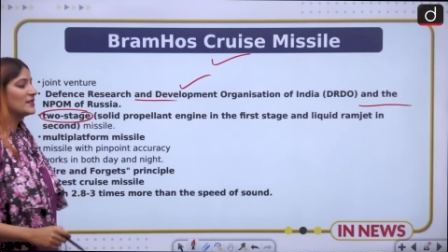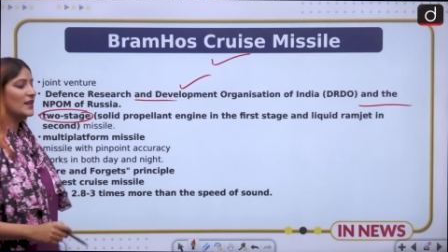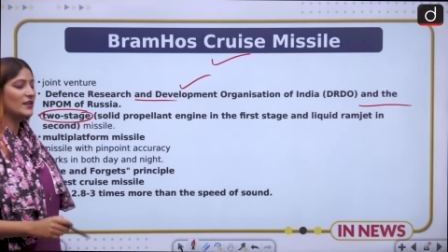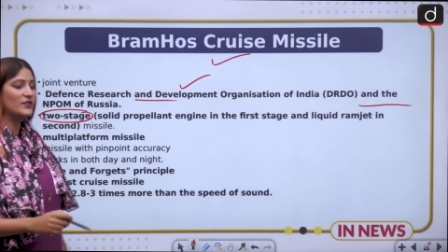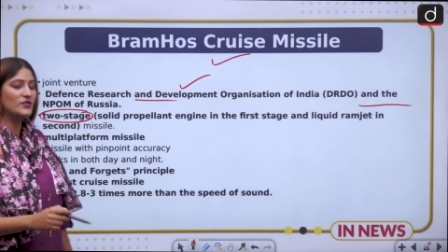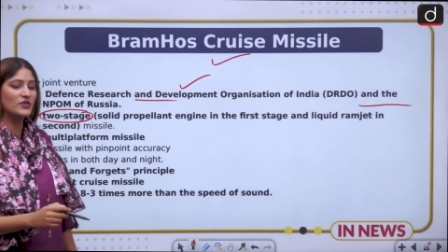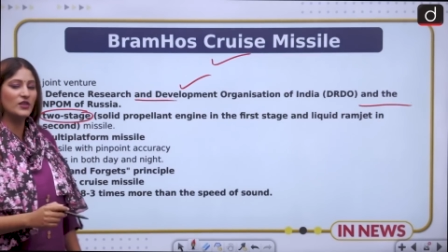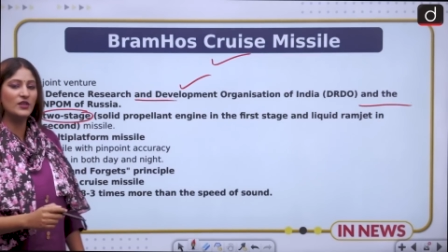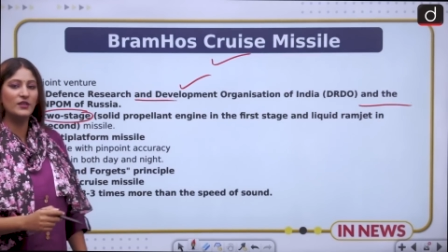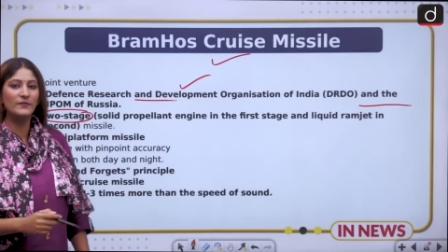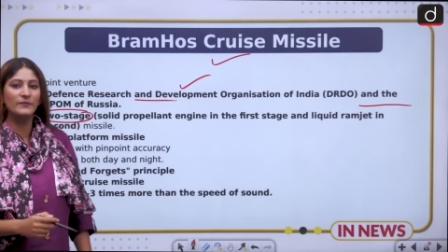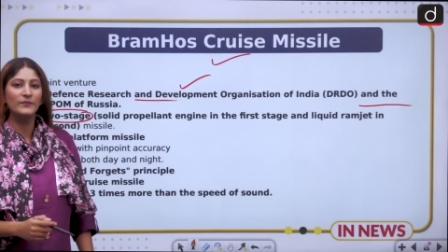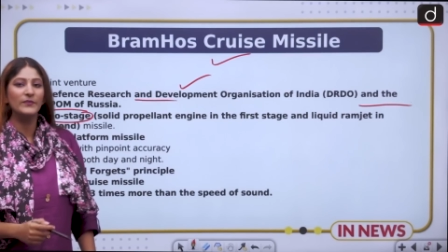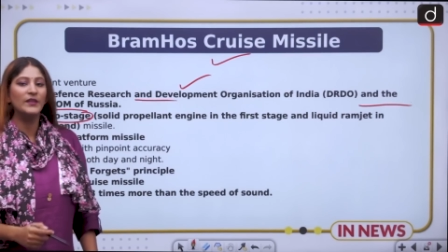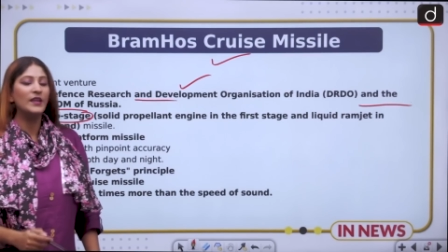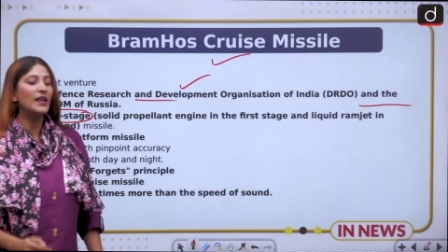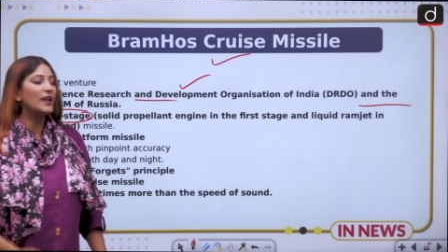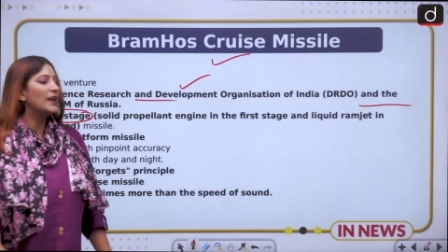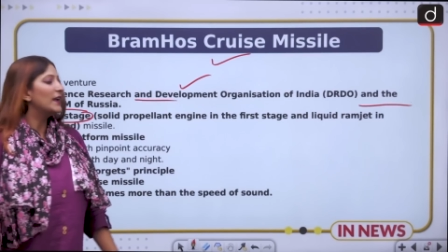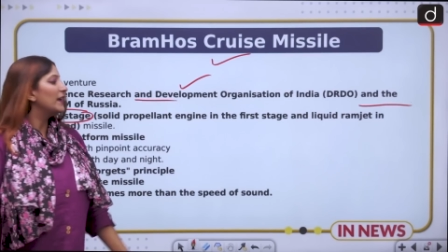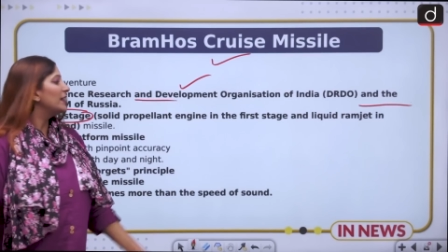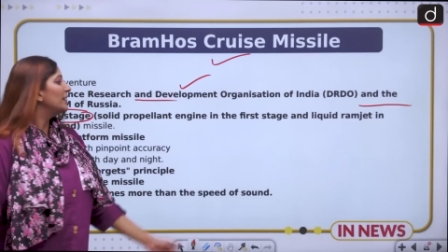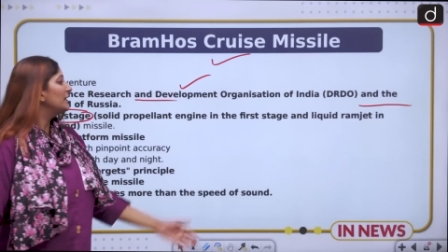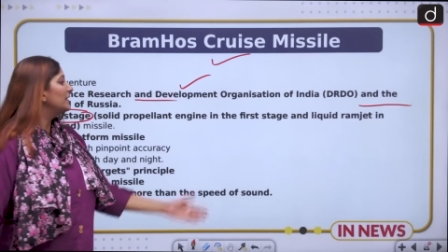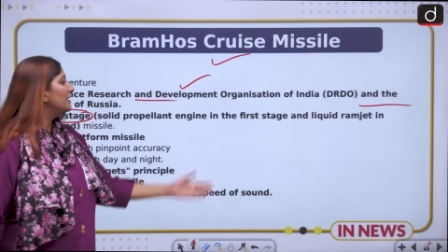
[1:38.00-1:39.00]
engine
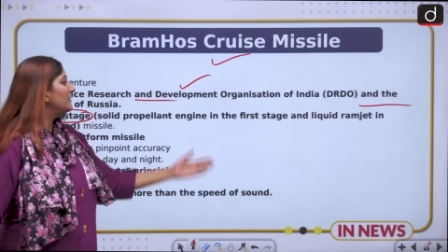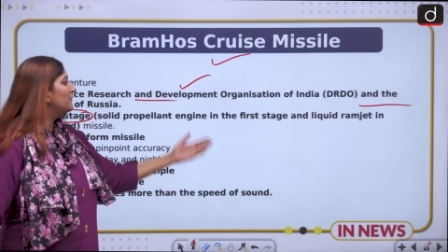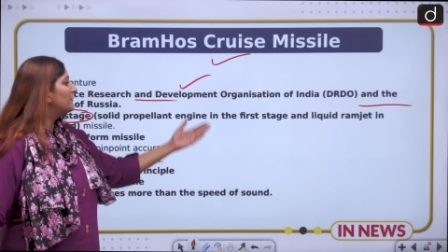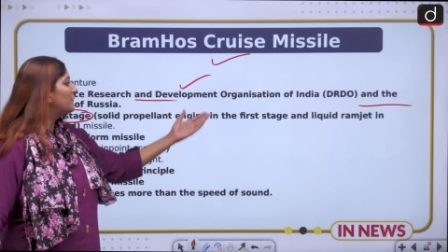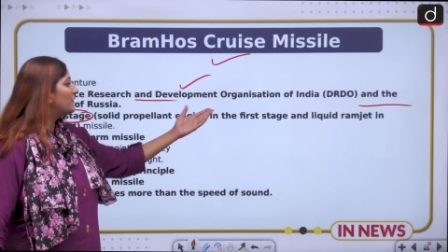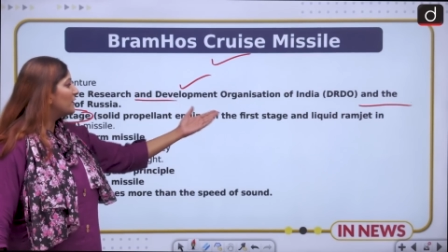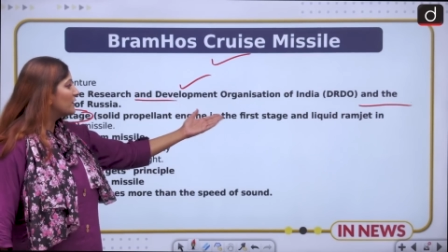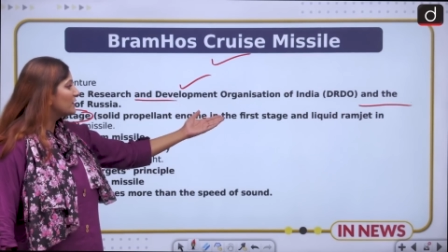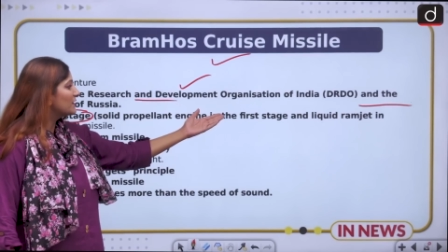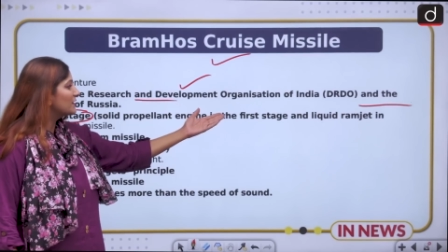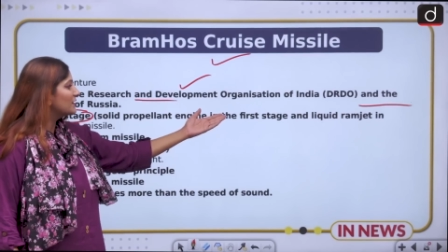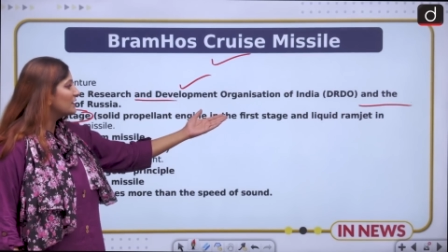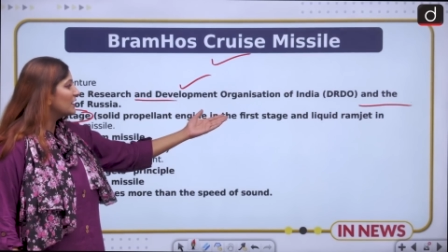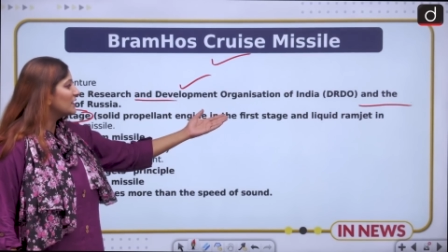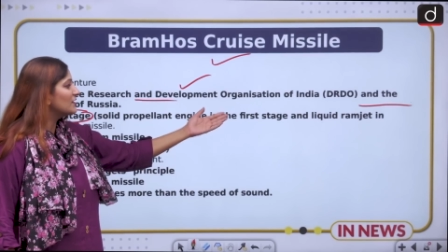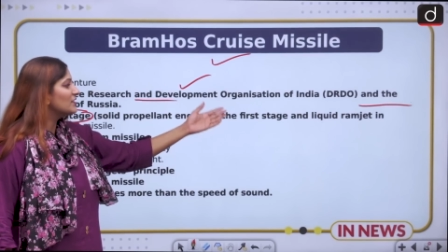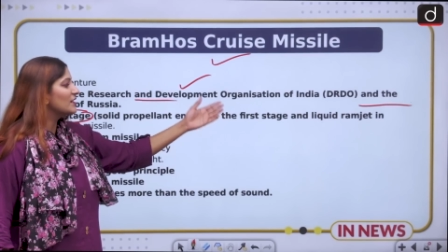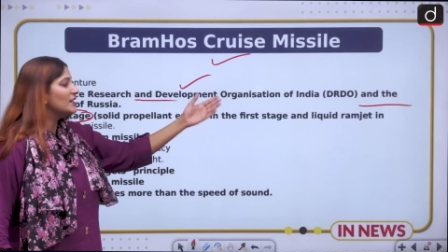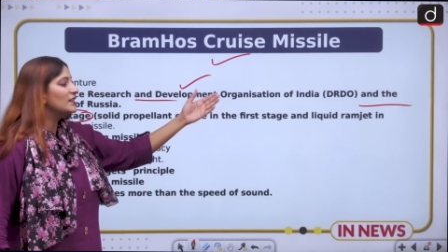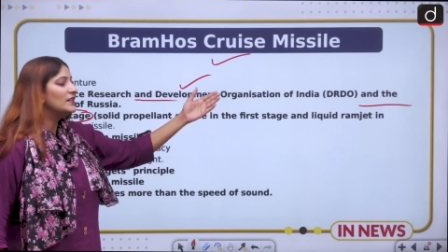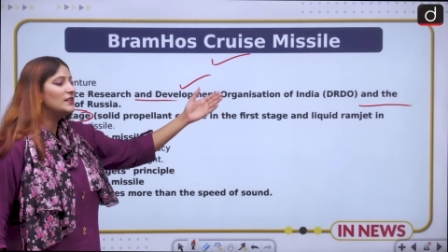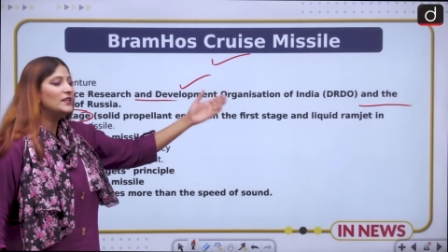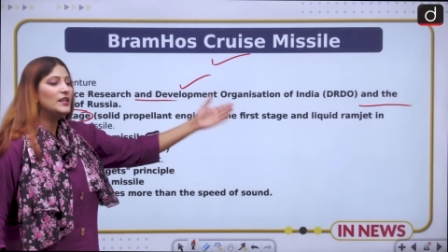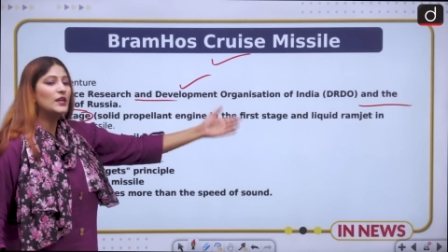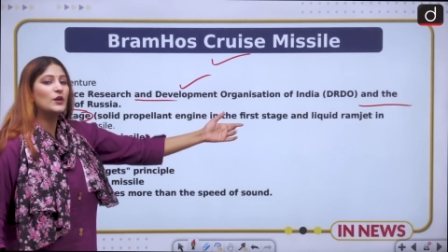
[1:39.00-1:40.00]
in the first stage
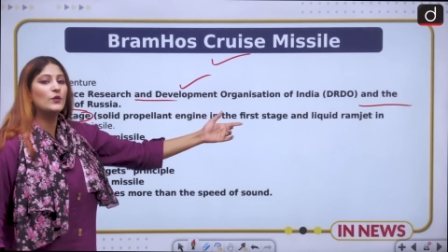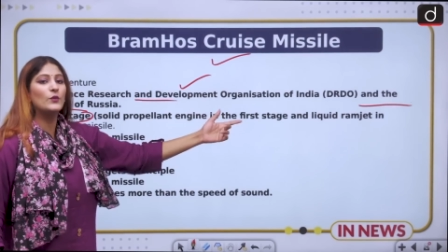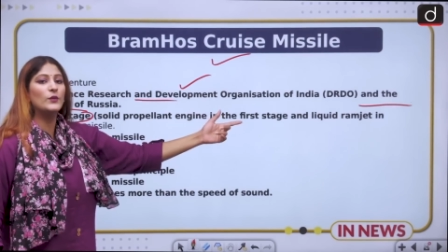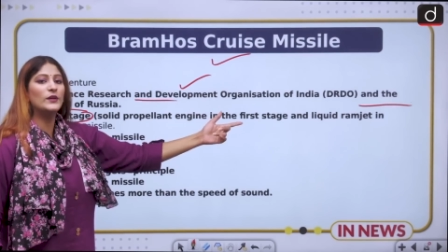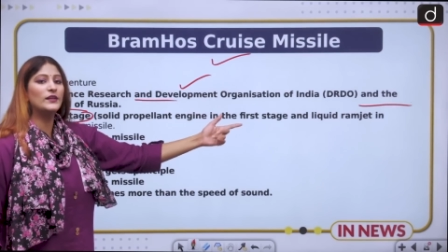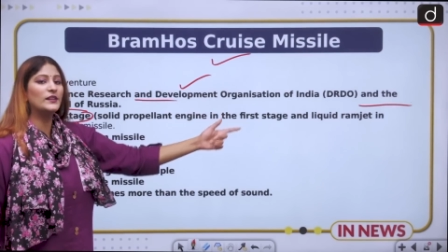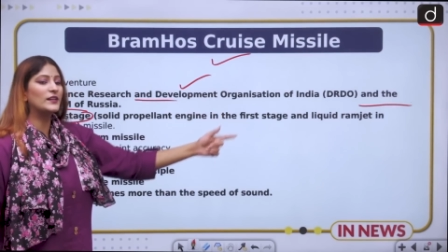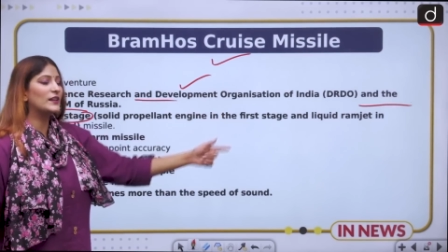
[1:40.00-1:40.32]
and liquid